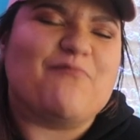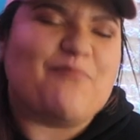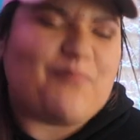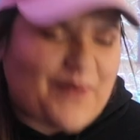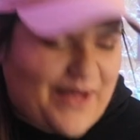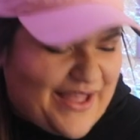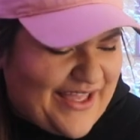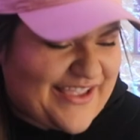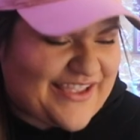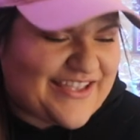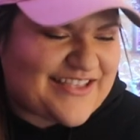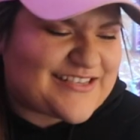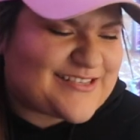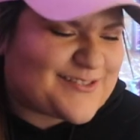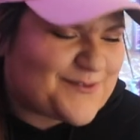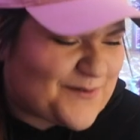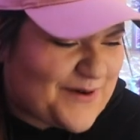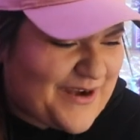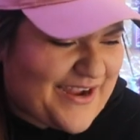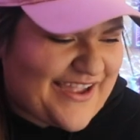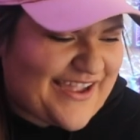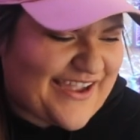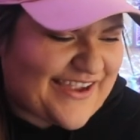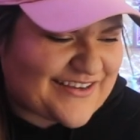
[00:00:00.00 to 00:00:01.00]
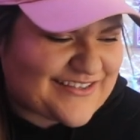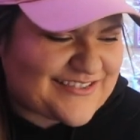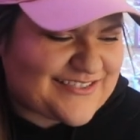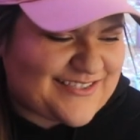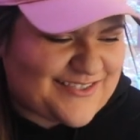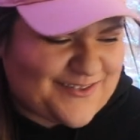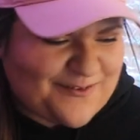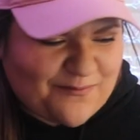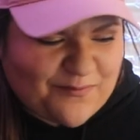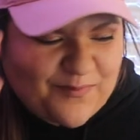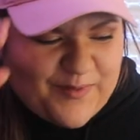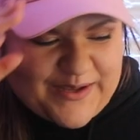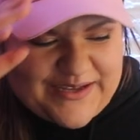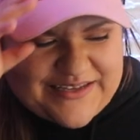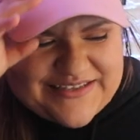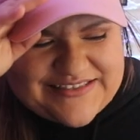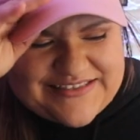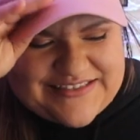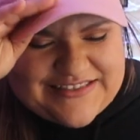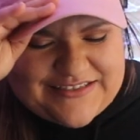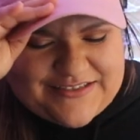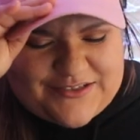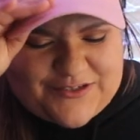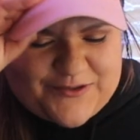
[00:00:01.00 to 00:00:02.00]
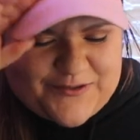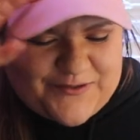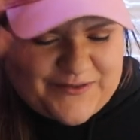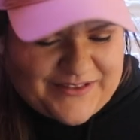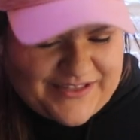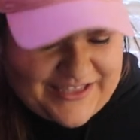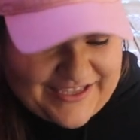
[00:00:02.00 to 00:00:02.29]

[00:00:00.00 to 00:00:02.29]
bias wrecked by Sejun